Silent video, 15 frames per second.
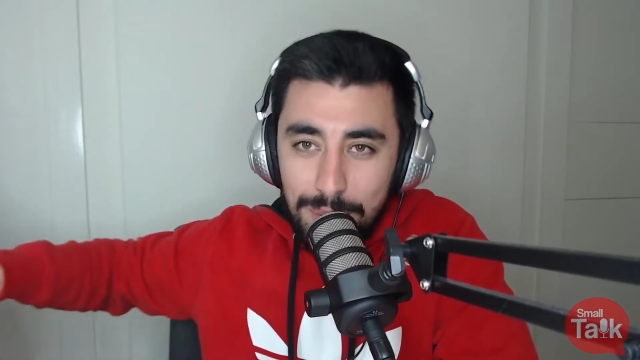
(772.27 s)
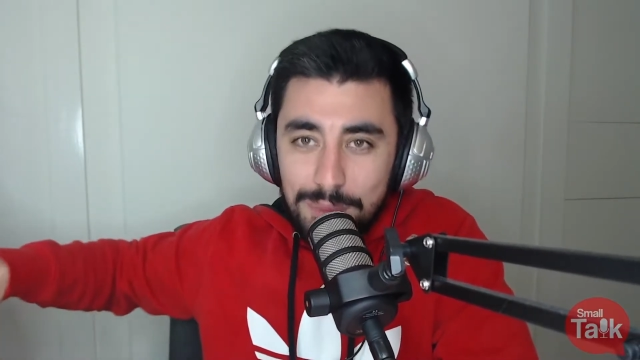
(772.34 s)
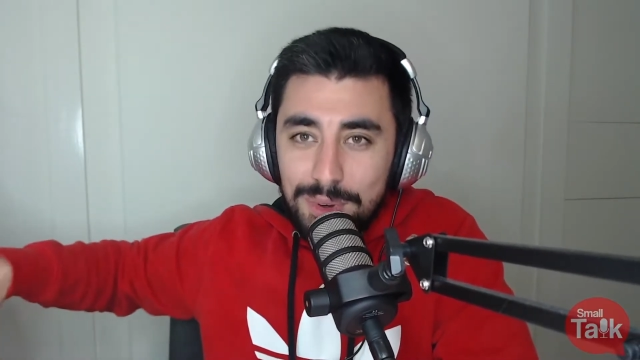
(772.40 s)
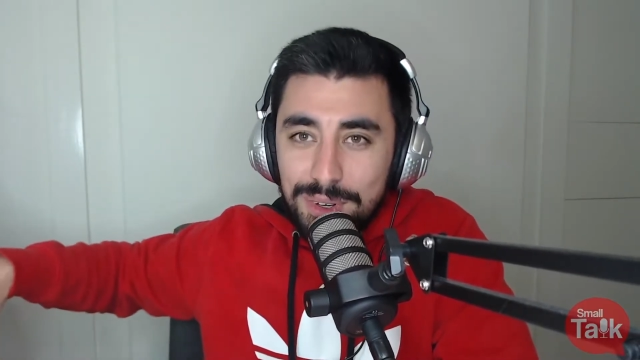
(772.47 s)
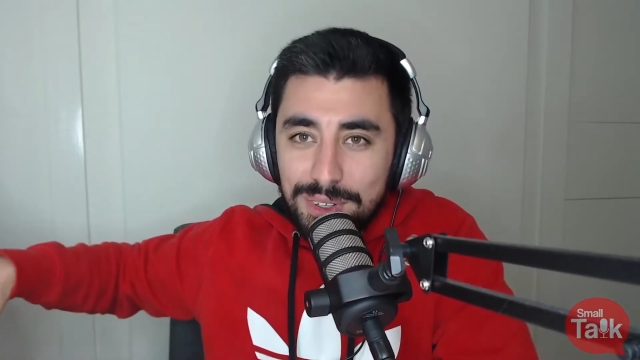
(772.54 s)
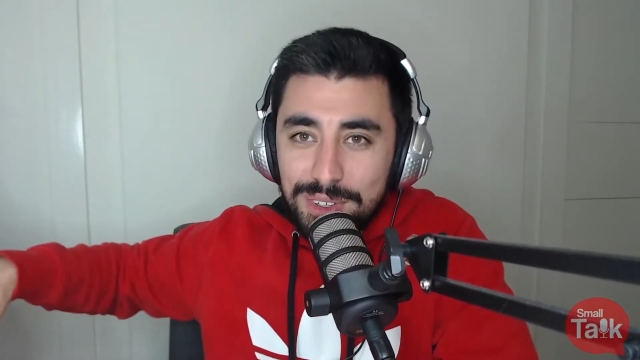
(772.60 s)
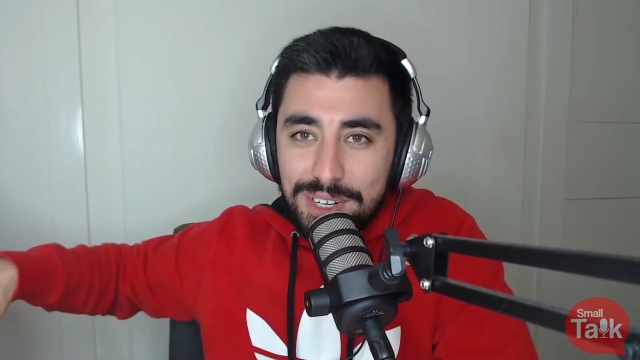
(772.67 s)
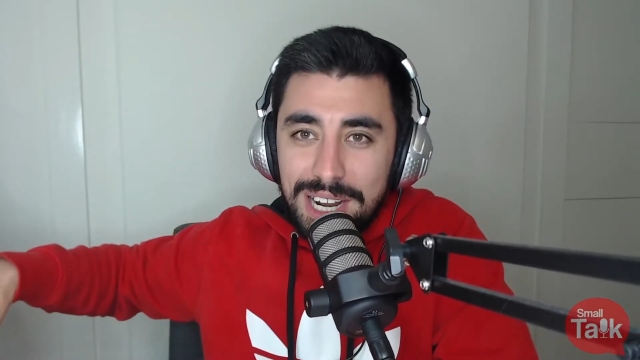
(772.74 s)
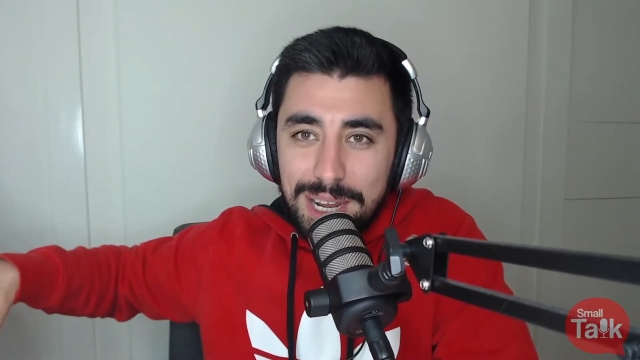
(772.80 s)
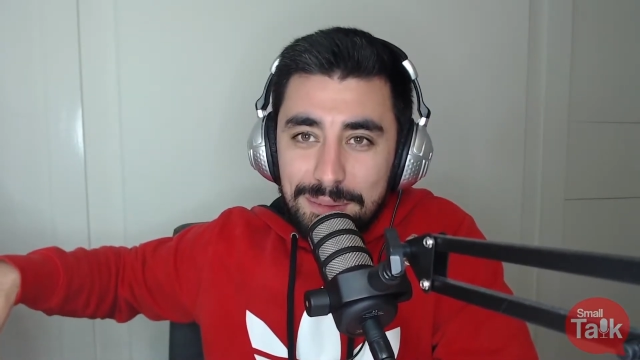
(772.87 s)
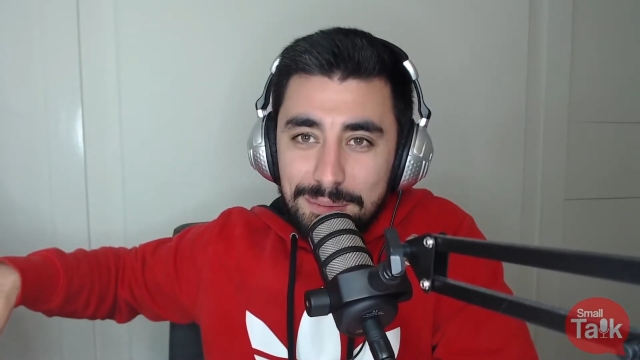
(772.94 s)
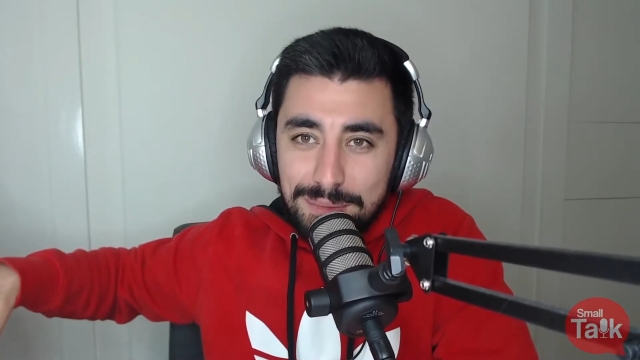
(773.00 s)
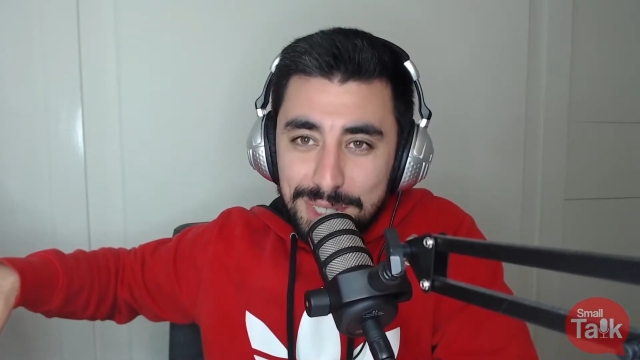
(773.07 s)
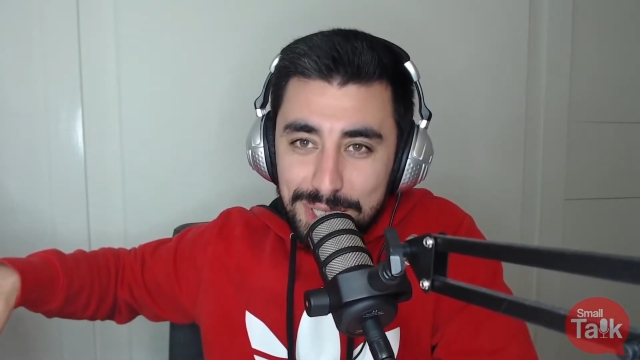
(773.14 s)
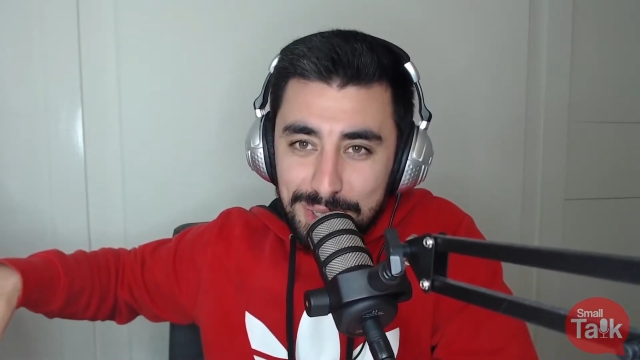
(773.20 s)
more
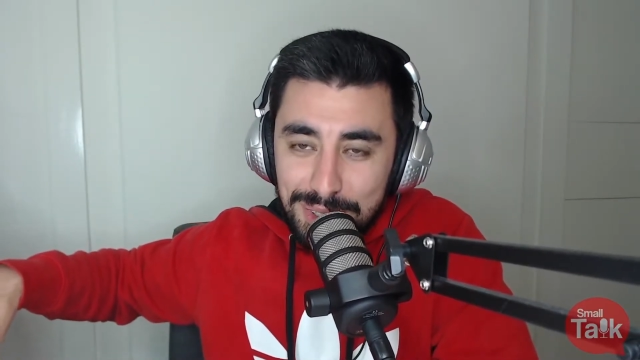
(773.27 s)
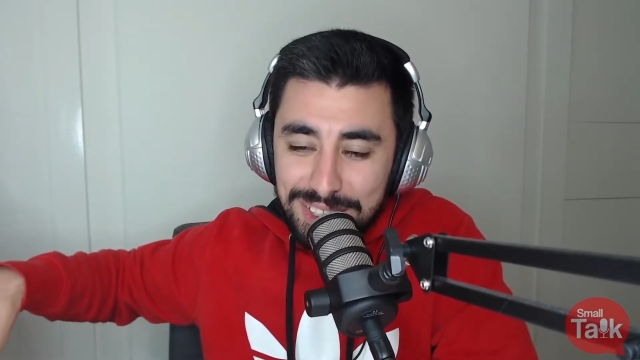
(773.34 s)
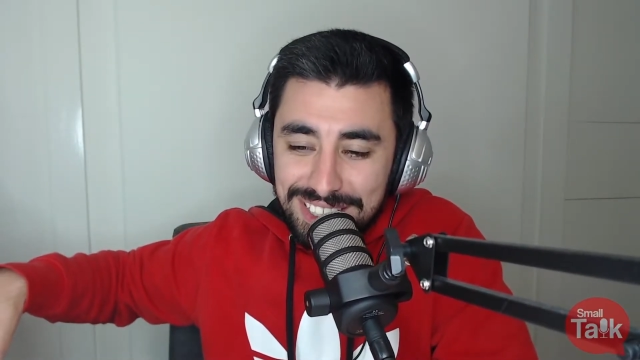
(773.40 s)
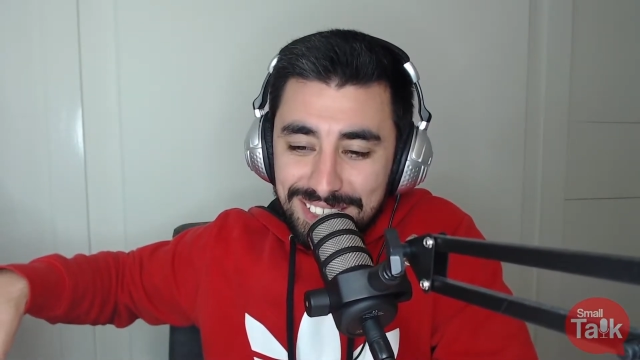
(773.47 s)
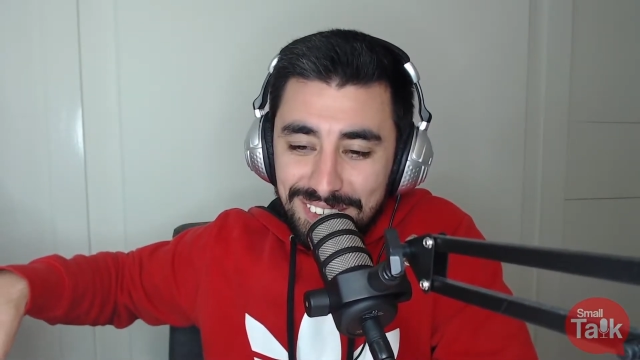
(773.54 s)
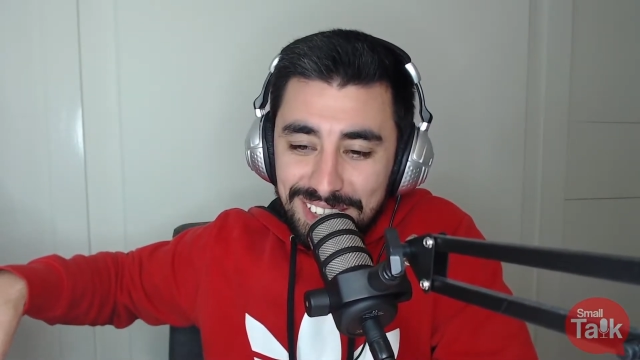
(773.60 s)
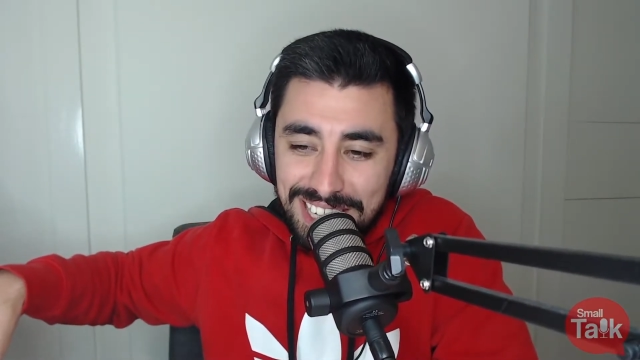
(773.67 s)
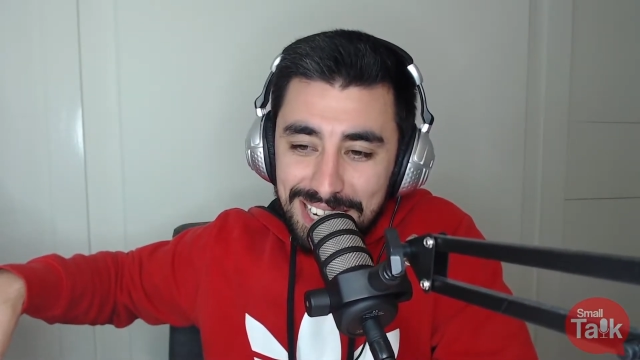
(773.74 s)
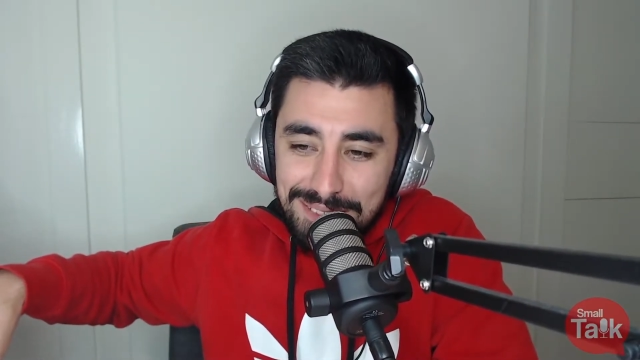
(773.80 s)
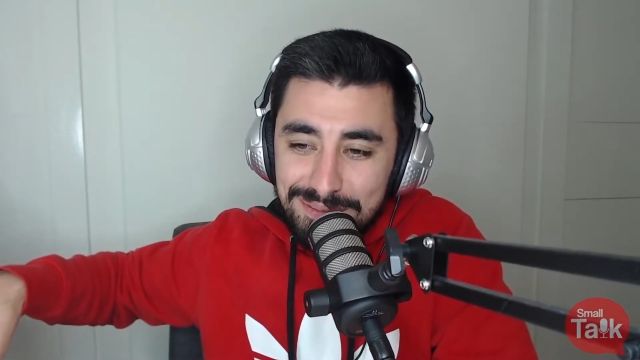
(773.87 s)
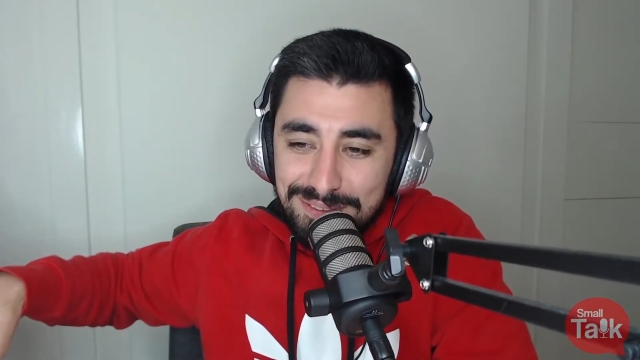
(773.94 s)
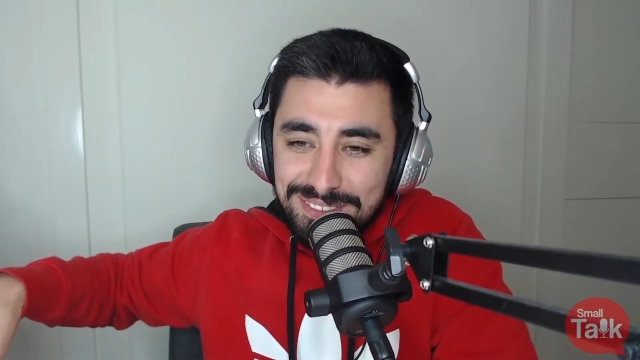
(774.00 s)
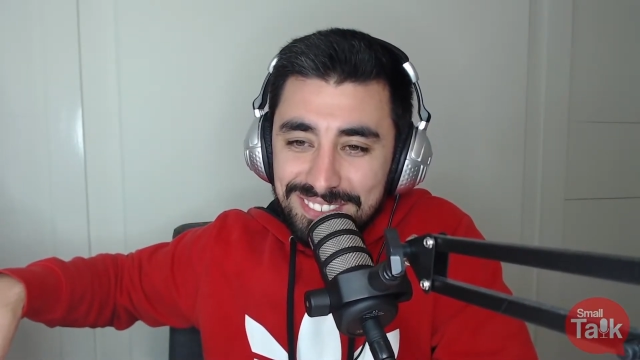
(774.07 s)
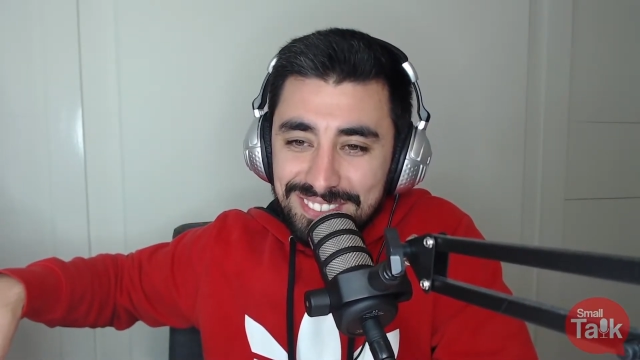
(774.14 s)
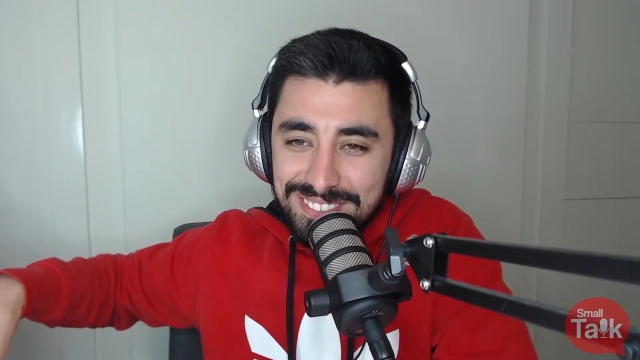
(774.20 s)
mature than I am,